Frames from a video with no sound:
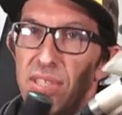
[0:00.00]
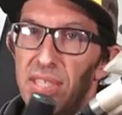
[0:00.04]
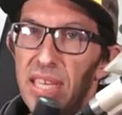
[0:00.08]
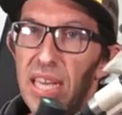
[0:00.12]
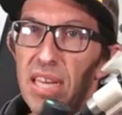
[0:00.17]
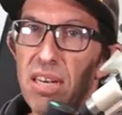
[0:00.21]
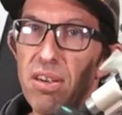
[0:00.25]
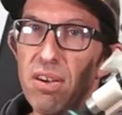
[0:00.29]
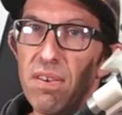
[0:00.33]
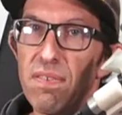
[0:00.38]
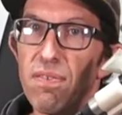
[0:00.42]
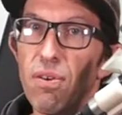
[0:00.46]

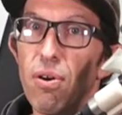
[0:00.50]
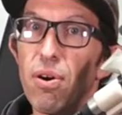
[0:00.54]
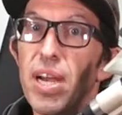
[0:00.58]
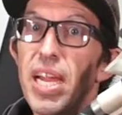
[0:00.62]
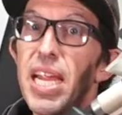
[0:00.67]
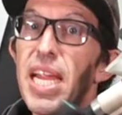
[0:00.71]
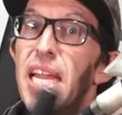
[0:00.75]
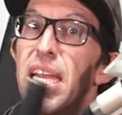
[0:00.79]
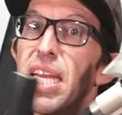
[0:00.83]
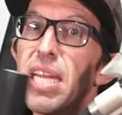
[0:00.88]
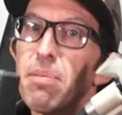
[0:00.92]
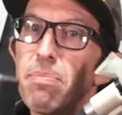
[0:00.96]
sender for
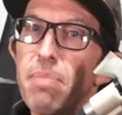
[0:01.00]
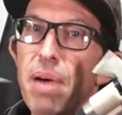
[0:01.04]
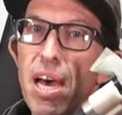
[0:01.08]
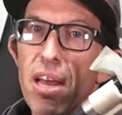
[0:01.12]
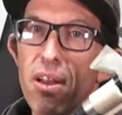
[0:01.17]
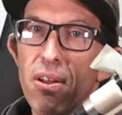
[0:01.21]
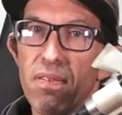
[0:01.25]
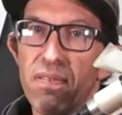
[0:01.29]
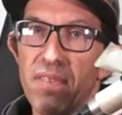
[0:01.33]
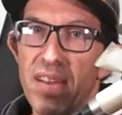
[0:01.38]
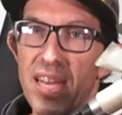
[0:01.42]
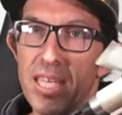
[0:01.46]
any
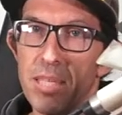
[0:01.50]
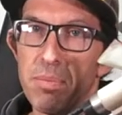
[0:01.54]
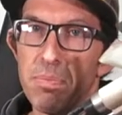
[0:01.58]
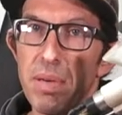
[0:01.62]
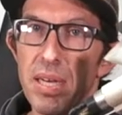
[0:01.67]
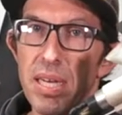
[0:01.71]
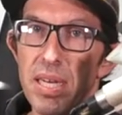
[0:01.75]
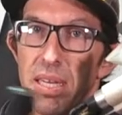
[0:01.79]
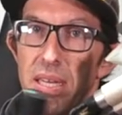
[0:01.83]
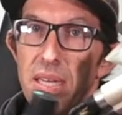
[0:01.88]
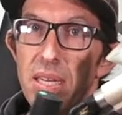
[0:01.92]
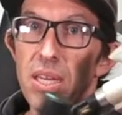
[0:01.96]
model
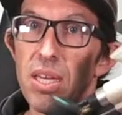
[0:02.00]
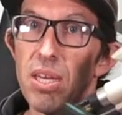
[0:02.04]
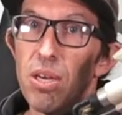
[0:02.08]
Vespa,